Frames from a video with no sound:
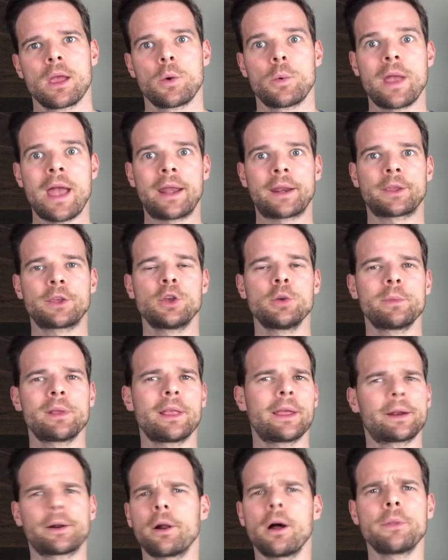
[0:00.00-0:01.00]
We had
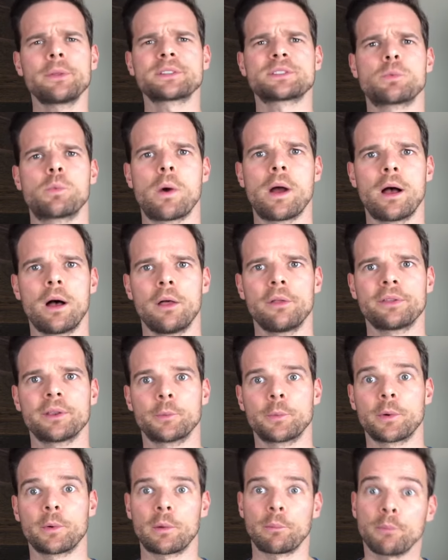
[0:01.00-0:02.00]
accumulated all this wealth
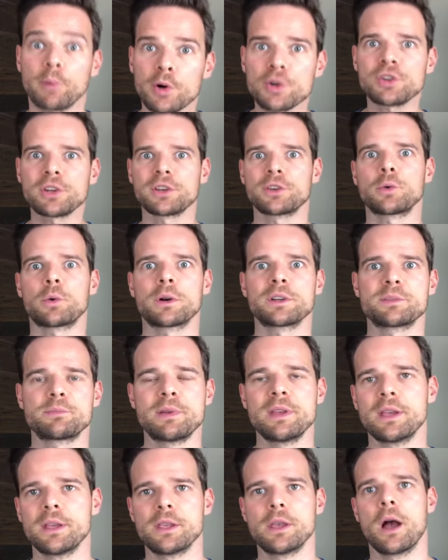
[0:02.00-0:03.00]
and we were pushing towards
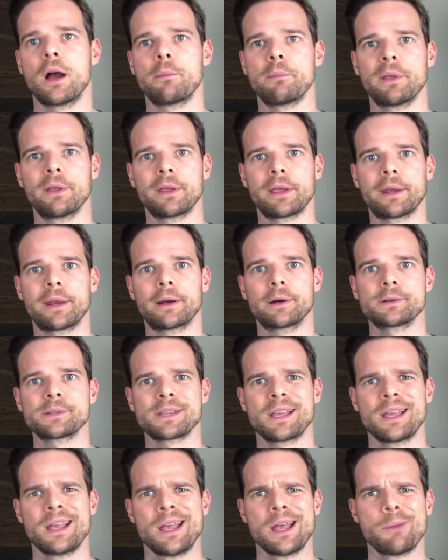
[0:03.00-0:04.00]
being young millionaires,